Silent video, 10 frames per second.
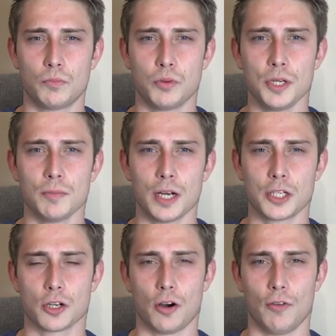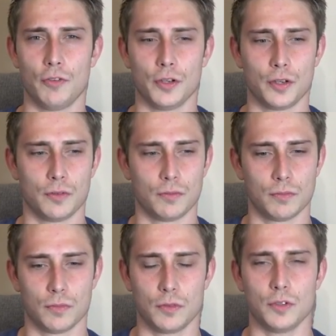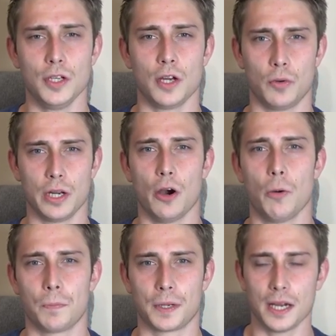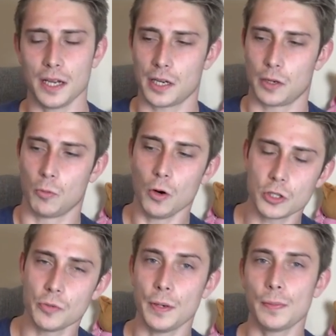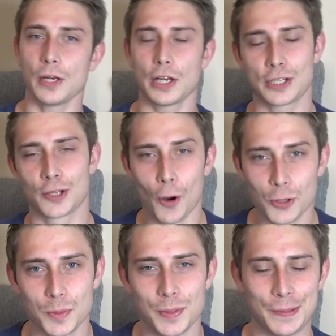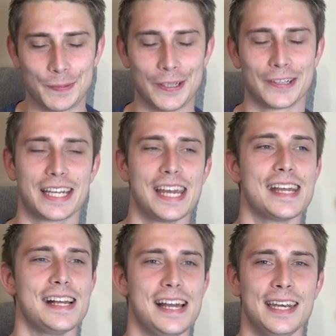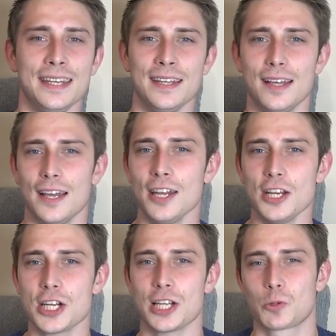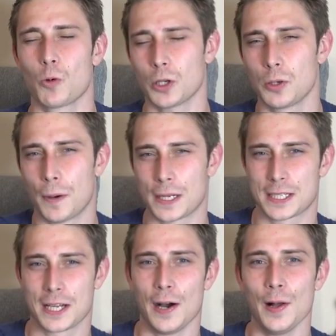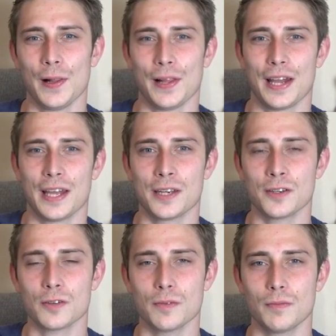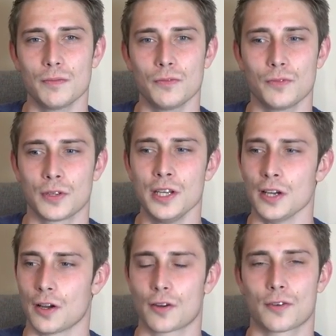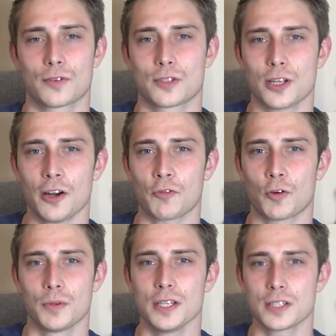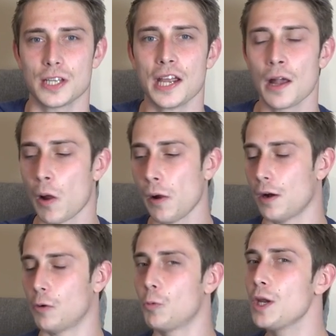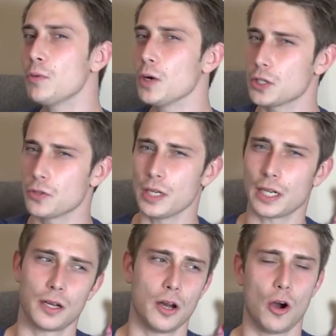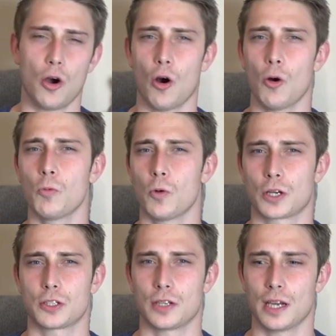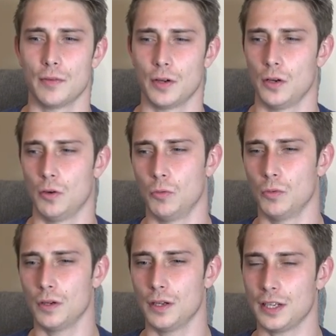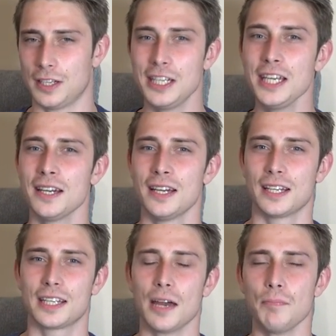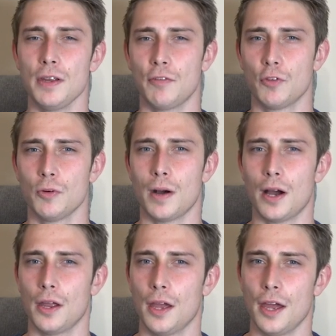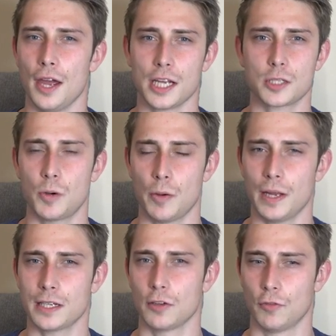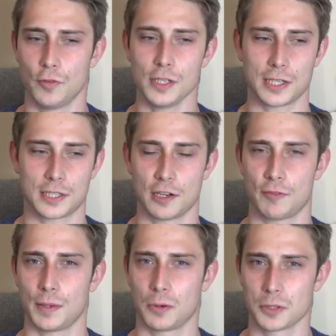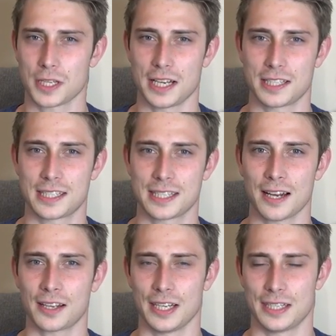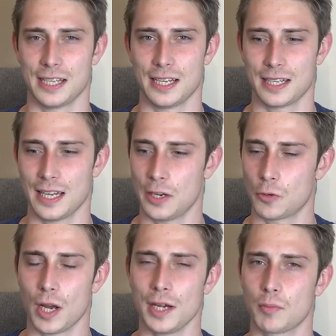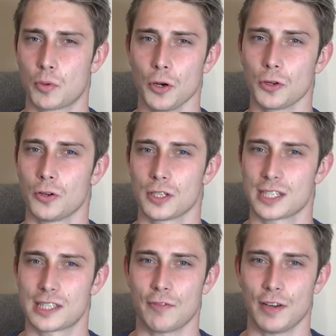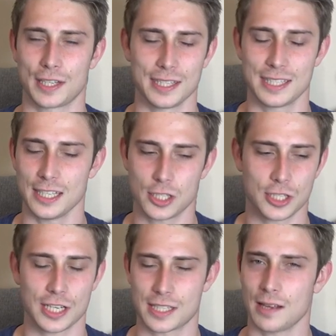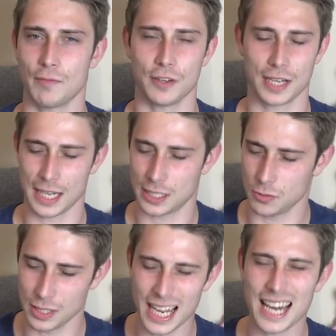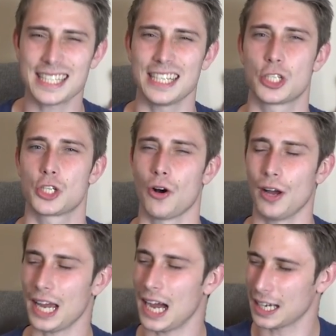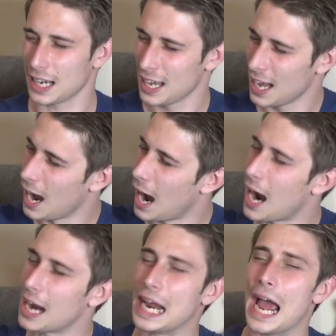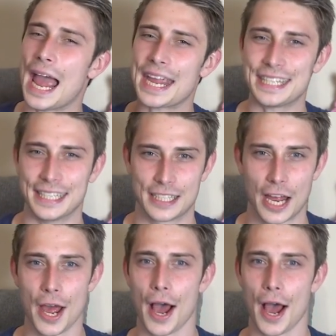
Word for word: pretty much of an really open guy, and I walk to people and I talk to people, okay? And I just walked to Pascal, and yeah, starting from this day, we were doing homework together. He got me through my experimental physics stuff because I suck at that, and writing protocols and stuff like this, it's just something I do not enjoy. I hate it.